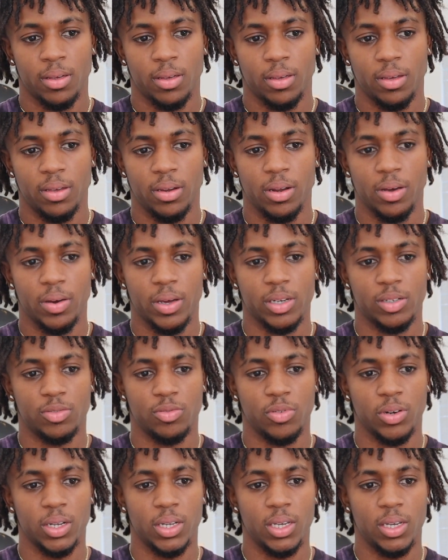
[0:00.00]
it's
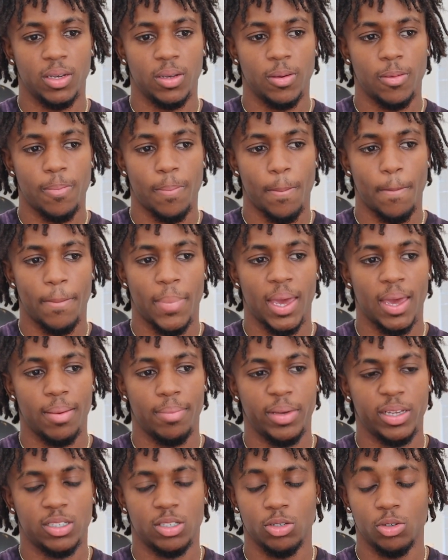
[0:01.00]
really made
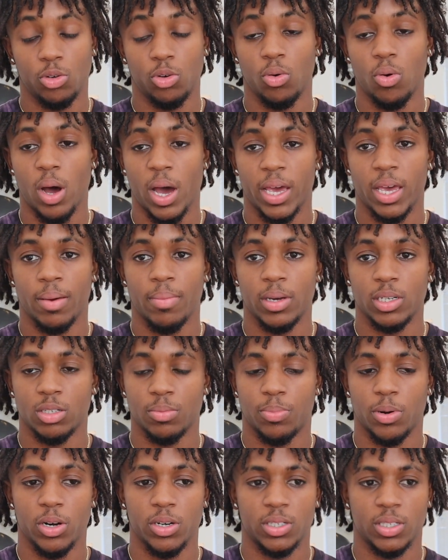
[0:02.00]
me to who I am as a
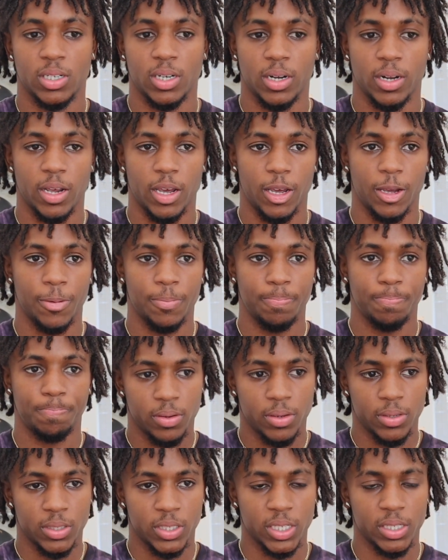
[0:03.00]
person today.
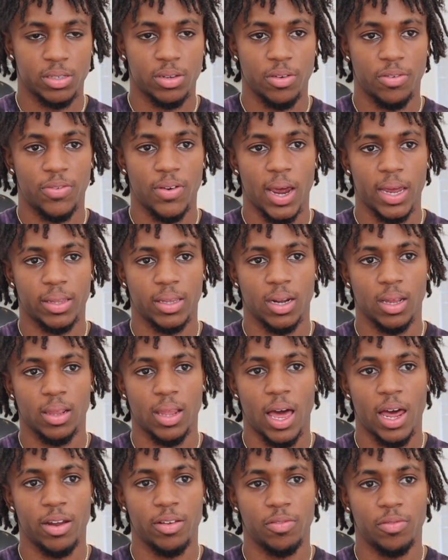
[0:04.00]
Just the fact that a
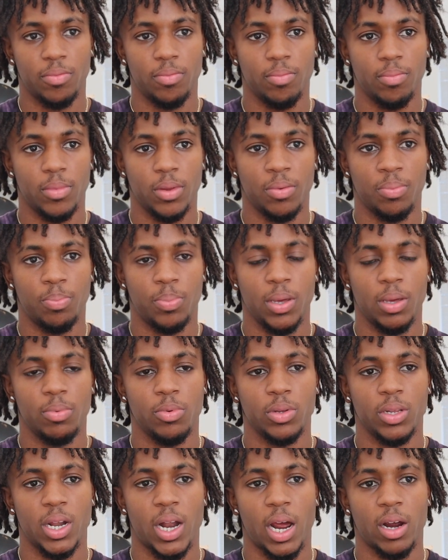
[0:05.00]
lot of the
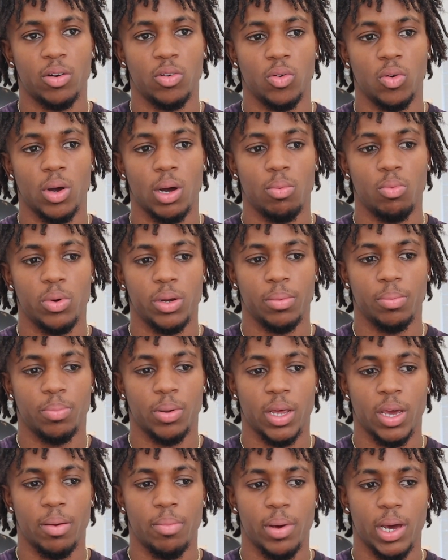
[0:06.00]
people that I grew up with
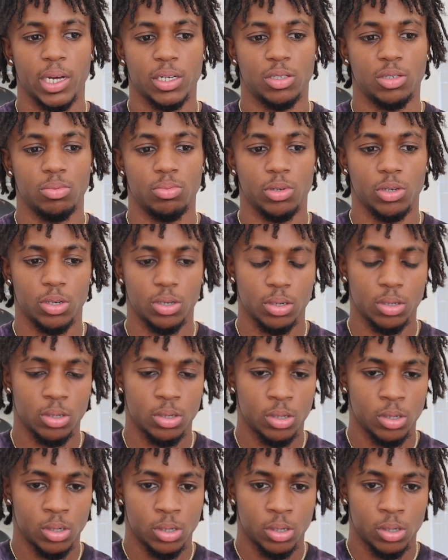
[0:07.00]
playing basketball,
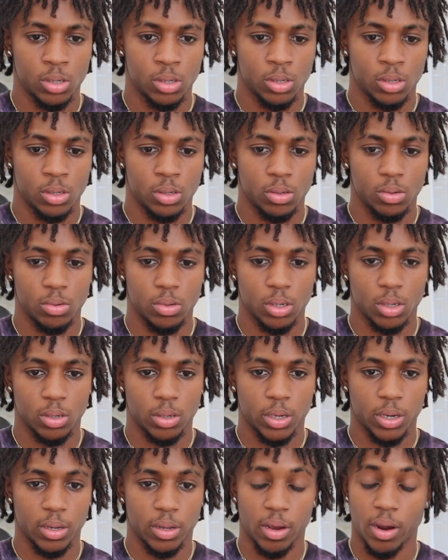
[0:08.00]

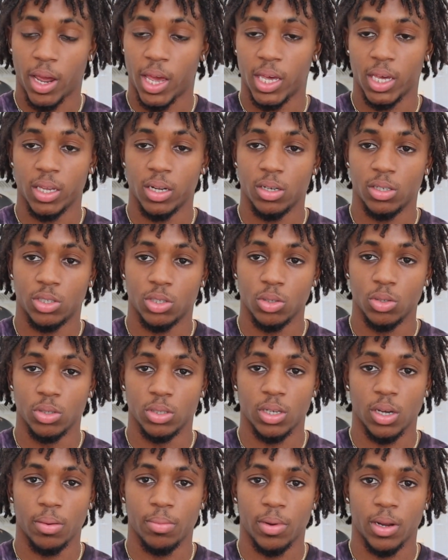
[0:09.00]
they're hanging the
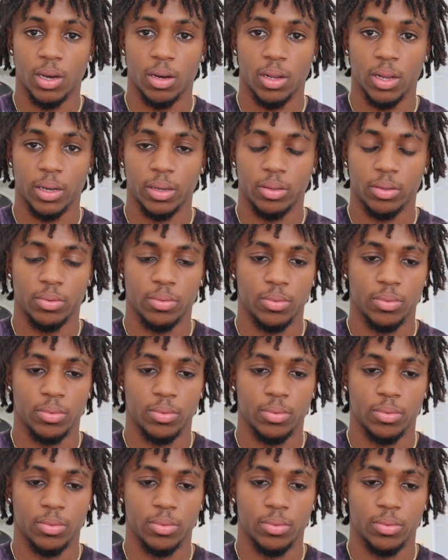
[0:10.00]
shoes up now. Like,